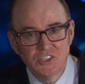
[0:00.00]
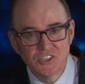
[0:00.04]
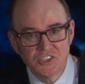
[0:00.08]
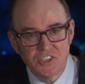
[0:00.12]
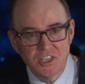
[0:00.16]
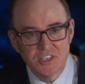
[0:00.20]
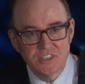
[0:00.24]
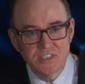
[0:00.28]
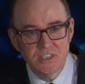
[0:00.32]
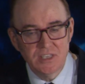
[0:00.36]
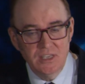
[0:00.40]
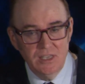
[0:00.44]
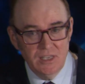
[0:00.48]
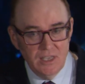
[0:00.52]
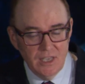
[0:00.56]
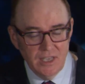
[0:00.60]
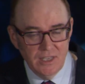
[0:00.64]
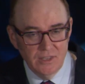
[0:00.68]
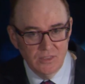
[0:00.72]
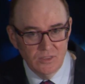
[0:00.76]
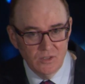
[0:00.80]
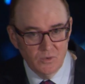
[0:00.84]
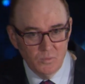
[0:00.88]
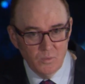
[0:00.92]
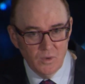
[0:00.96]
city
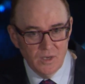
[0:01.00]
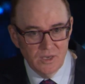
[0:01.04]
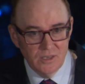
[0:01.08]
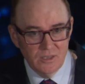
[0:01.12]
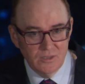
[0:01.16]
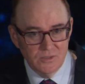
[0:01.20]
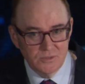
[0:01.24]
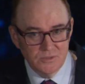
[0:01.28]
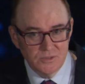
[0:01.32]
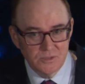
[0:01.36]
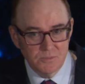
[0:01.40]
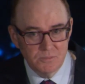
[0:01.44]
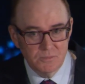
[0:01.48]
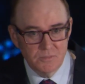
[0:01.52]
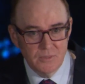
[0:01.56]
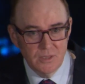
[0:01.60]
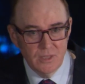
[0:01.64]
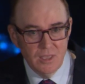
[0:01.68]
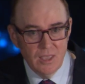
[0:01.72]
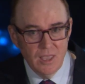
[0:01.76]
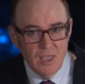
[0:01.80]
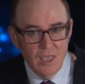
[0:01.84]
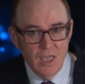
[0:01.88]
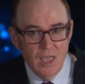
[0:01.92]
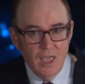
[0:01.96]
in the world.
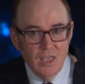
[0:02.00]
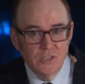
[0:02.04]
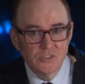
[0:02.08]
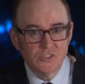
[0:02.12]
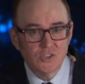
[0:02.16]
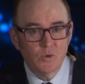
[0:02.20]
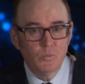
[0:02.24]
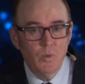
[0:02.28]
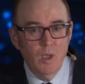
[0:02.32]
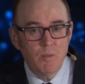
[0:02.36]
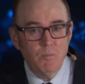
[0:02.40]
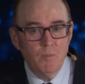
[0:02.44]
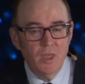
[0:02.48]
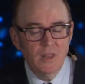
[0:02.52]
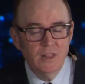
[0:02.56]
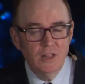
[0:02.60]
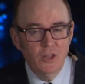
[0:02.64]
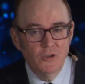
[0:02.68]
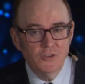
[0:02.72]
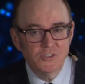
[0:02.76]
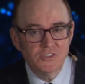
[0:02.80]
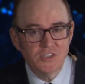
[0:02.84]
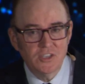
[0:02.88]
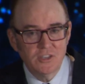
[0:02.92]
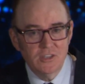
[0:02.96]
So when
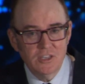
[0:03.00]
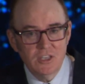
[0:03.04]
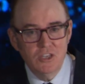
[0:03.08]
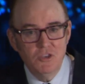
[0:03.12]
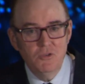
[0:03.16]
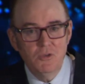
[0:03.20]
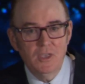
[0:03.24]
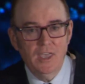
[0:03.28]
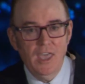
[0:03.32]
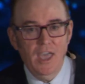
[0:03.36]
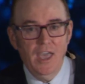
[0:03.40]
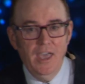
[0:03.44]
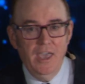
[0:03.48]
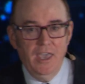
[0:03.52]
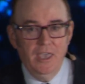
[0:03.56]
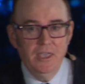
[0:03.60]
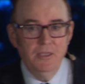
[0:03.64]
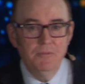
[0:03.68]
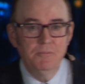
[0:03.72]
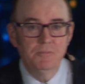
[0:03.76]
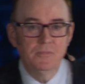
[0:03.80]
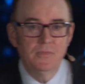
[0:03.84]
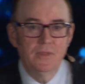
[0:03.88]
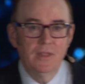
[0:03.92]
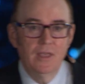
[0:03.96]
one looks at the
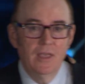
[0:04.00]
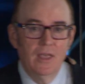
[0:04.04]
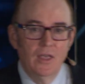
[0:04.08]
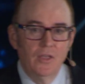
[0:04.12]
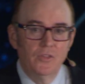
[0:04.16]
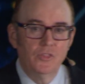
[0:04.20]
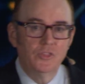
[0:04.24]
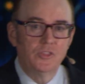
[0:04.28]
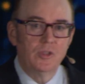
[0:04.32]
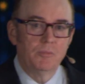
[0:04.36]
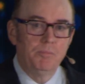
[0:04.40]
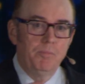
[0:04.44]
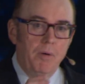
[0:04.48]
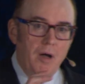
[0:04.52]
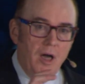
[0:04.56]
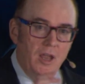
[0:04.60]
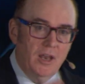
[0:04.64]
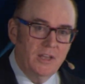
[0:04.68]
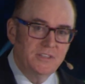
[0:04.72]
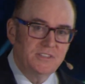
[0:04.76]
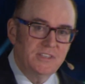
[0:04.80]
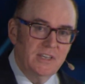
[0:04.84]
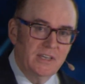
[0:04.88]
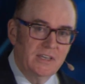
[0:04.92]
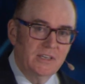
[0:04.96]
UK, the
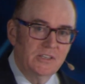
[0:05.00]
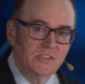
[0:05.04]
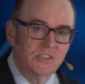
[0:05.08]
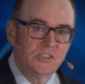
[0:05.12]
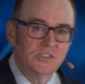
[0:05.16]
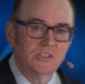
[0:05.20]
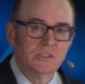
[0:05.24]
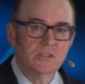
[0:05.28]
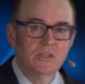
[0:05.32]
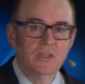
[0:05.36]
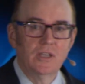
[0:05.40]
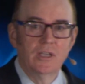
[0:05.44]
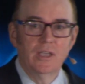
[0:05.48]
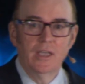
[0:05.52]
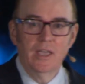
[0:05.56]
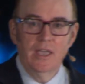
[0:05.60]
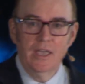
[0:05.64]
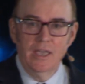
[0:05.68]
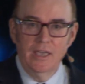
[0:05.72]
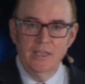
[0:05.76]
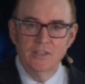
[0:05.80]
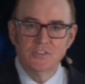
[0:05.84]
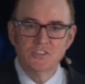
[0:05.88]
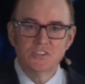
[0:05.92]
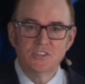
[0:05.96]
politics
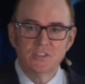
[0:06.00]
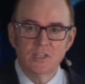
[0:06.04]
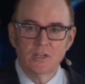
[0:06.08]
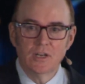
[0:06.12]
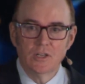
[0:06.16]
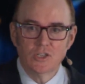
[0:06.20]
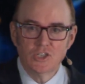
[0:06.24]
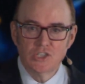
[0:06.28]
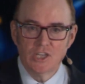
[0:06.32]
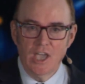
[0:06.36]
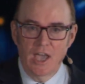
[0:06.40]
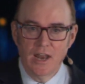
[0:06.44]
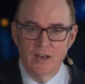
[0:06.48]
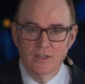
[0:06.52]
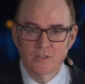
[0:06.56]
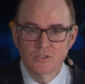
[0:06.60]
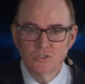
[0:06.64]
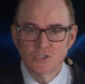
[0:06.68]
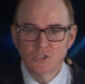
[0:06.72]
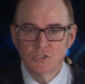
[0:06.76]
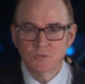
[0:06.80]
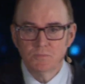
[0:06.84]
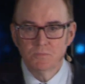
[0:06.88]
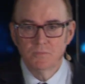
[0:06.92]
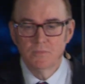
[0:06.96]
is still a
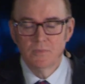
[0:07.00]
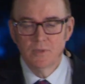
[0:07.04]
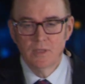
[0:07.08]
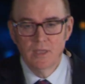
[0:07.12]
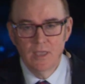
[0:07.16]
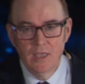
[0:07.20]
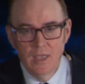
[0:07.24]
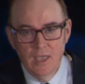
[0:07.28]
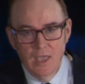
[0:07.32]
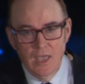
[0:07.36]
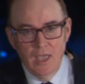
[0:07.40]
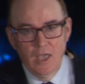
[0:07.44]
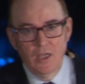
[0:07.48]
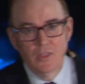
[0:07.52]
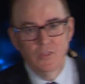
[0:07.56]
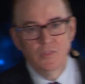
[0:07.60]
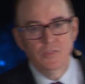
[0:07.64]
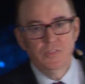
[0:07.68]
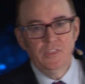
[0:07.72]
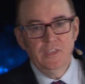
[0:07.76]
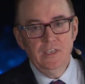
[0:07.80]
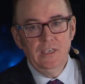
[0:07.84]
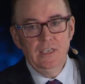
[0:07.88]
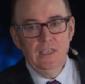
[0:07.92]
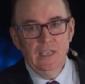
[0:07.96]
challenge.
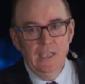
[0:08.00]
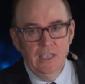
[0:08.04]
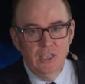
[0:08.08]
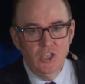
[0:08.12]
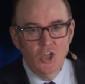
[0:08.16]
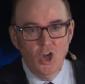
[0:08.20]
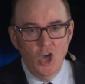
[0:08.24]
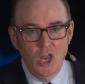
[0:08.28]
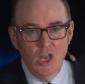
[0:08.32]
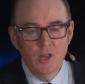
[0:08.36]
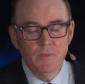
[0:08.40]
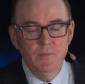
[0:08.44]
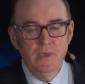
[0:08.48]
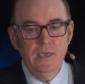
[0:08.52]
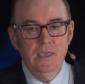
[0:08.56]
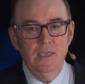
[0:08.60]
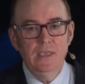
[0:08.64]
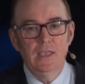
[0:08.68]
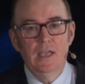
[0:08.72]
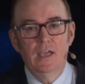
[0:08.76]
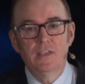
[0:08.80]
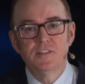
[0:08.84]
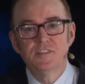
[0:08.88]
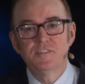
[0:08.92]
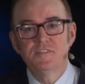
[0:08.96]
The
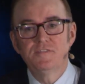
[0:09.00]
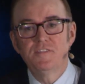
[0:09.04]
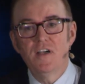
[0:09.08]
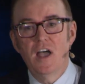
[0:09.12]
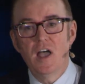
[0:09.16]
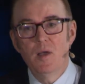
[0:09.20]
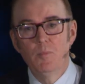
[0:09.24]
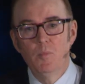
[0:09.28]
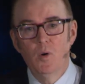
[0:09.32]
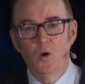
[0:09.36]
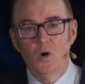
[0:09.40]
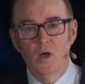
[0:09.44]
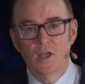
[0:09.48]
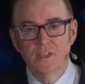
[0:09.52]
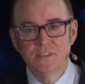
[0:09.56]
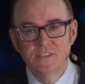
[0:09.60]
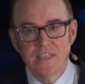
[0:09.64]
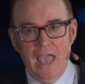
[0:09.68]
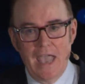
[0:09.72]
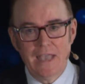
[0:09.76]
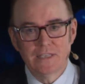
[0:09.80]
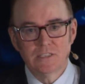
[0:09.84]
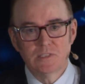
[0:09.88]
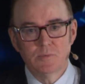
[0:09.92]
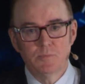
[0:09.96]
economy is far more
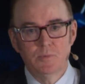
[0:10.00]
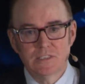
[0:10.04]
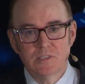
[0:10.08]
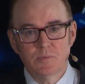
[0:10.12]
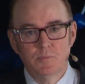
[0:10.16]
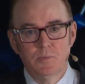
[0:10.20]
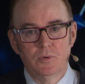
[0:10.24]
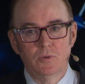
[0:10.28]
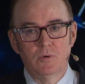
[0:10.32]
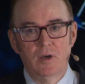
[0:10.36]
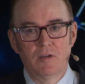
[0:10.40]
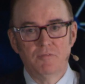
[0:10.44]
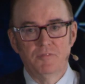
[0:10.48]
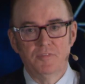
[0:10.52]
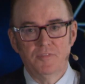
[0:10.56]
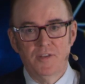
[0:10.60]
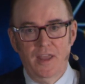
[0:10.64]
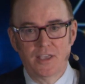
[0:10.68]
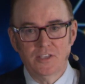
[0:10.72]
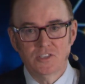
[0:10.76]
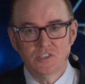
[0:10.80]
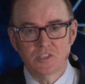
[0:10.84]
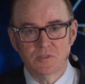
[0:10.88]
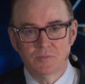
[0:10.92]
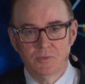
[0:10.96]
adaptable and
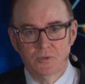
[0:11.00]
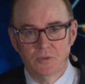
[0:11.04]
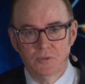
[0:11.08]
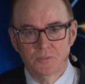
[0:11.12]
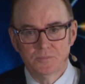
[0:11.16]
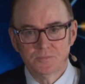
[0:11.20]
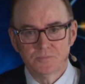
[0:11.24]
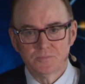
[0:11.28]
flexible.